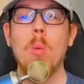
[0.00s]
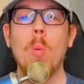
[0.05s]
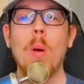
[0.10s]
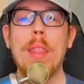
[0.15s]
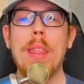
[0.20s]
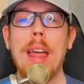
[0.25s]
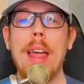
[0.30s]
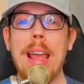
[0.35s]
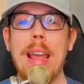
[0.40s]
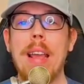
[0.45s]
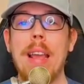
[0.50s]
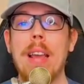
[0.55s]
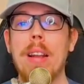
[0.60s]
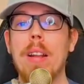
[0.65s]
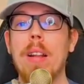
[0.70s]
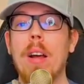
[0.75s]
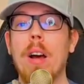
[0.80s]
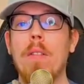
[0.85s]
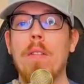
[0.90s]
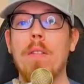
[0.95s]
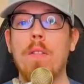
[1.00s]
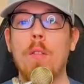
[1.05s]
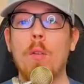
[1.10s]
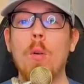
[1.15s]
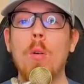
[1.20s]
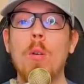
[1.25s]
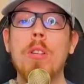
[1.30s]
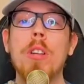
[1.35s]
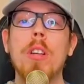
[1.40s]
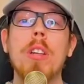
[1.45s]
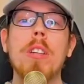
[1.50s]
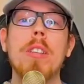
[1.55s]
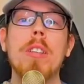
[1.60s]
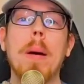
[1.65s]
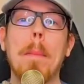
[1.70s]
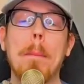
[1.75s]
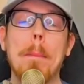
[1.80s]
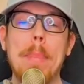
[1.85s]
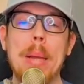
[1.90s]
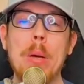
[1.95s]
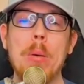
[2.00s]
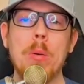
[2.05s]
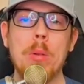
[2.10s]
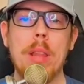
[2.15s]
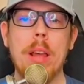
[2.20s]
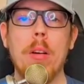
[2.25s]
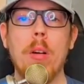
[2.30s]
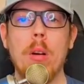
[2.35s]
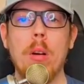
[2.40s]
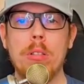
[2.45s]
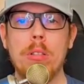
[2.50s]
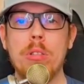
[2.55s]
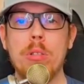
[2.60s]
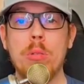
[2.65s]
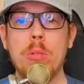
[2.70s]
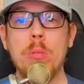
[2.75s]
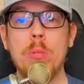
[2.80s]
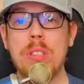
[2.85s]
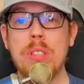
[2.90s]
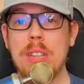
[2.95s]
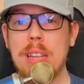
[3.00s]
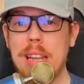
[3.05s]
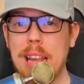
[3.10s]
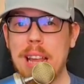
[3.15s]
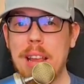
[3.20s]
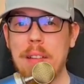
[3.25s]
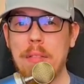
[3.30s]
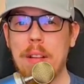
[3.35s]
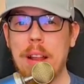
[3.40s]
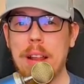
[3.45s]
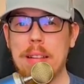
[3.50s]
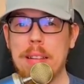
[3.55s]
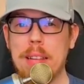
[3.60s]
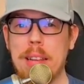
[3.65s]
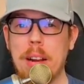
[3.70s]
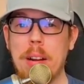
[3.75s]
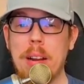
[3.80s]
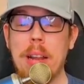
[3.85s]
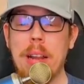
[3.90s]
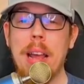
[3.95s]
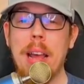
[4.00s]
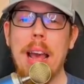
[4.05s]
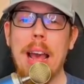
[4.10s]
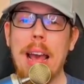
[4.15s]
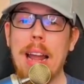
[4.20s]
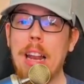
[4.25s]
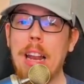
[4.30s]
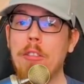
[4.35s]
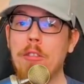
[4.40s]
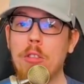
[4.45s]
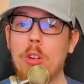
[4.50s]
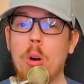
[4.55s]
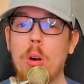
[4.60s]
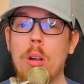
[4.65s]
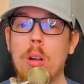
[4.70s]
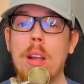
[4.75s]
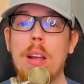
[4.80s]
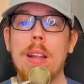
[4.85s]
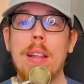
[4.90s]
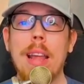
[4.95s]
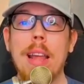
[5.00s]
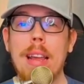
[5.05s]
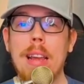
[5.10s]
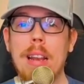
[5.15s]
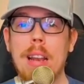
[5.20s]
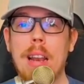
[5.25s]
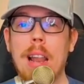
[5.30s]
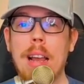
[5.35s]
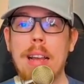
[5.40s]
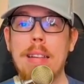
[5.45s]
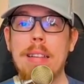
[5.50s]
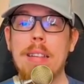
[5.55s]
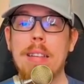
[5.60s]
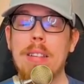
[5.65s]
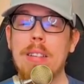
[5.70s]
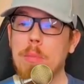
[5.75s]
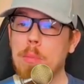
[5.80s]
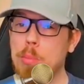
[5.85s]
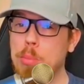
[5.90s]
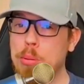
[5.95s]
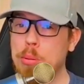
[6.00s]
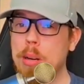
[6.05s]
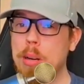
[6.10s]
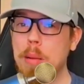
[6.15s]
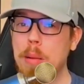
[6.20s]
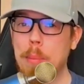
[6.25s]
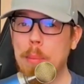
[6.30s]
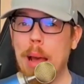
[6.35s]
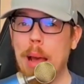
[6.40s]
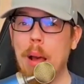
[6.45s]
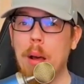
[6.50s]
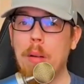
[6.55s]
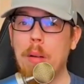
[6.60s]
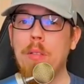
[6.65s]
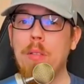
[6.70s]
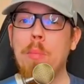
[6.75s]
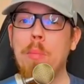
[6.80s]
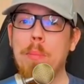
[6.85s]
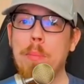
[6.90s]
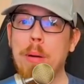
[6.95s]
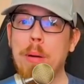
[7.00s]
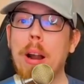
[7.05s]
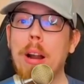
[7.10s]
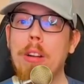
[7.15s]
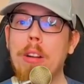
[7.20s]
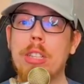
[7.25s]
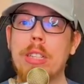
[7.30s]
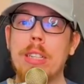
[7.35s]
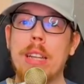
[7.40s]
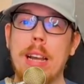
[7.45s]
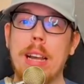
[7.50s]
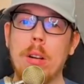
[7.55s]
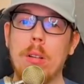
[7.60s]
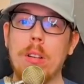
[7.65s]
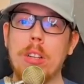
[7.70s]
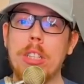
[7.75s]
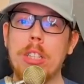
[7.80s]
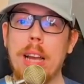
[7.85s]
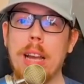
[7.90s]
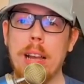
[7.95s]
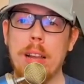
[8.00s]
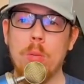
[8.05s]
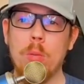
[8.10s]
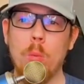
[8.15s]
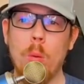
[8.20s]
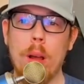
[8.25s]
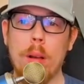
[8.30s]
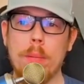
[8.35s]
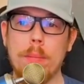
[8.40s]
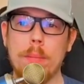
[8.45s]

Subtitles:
they can afford to build their own tools if necessary, and if not, they can license some pretty powerful proprietary technology as well.